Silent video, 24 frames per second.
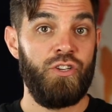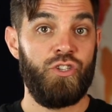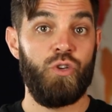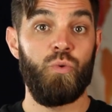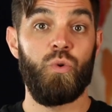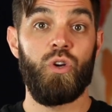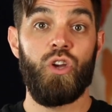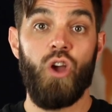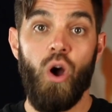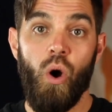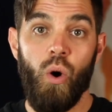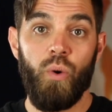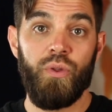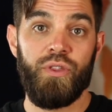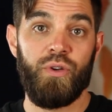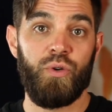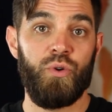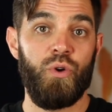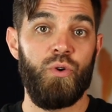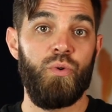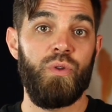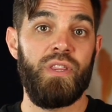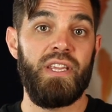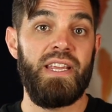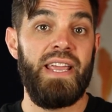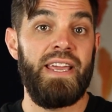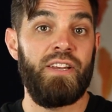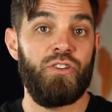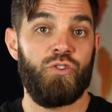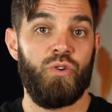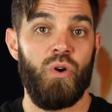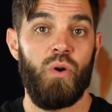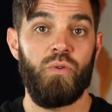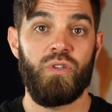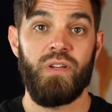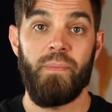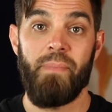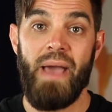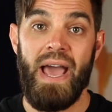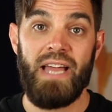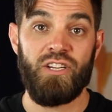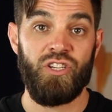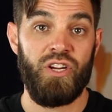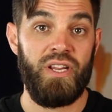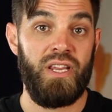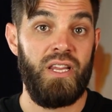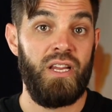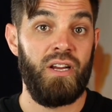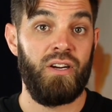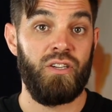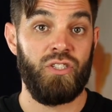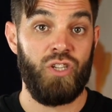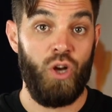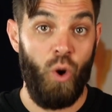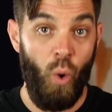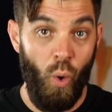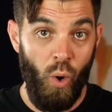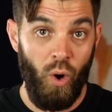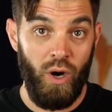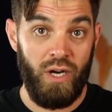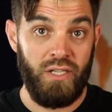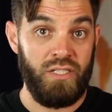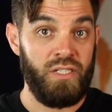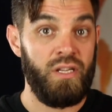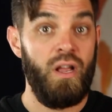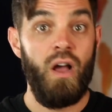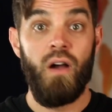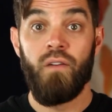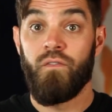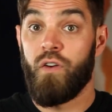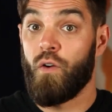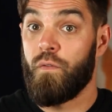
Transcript: to go through the Intro to Magic Ears course